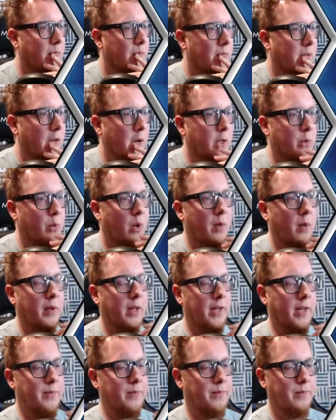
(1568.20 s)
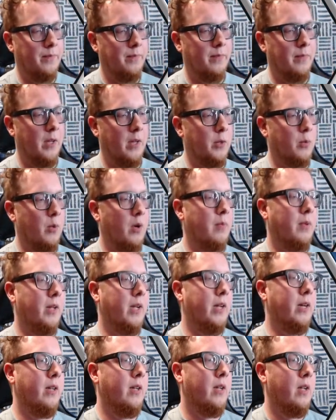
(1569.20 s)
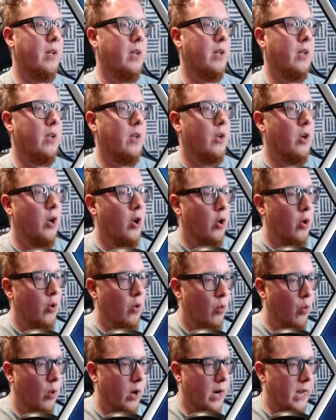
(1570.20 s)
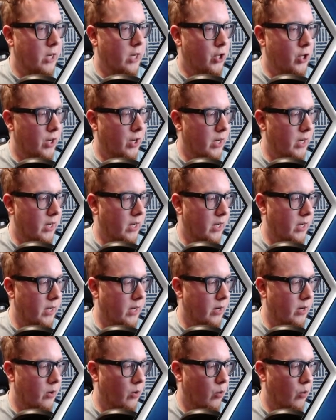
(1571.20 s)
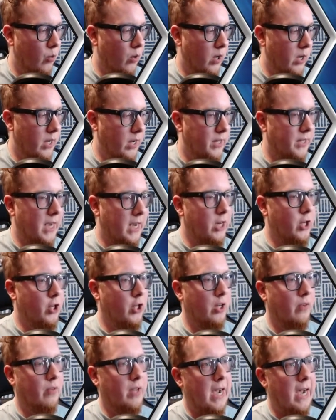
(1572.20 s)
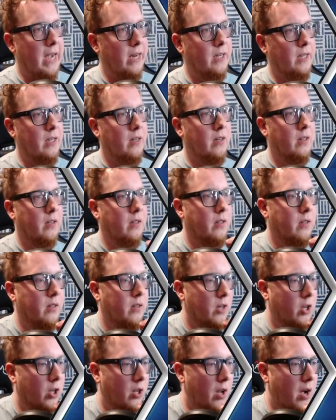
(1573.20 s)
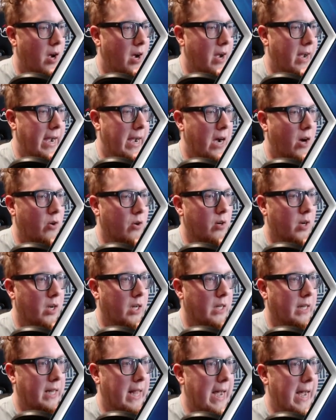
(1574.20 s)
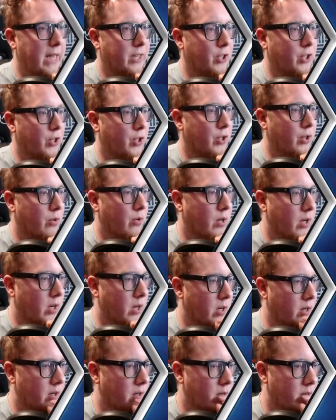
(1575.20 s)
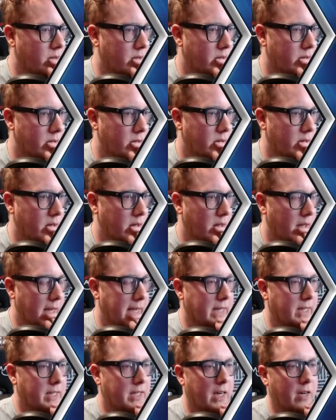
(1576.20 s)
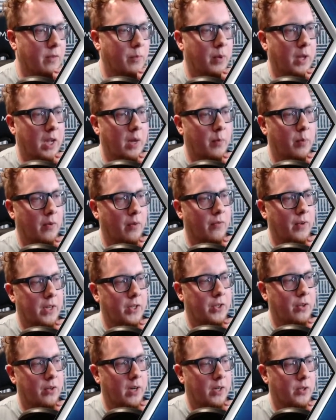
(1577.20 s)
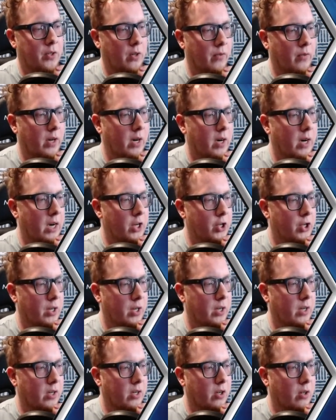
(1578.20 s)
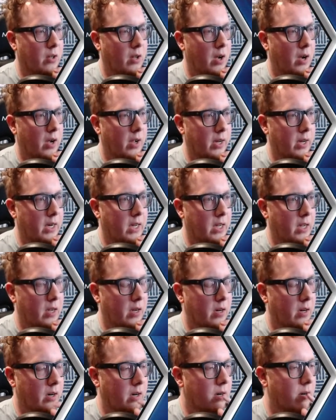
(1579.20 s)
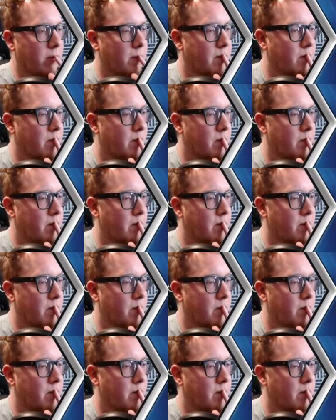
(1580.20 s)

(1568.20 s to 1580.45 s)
That was well played. That was well played. What I should have done was I should have gotten Claw out a lot sooner. Like, instead of playing Professor X over here, I should have done Claw into here.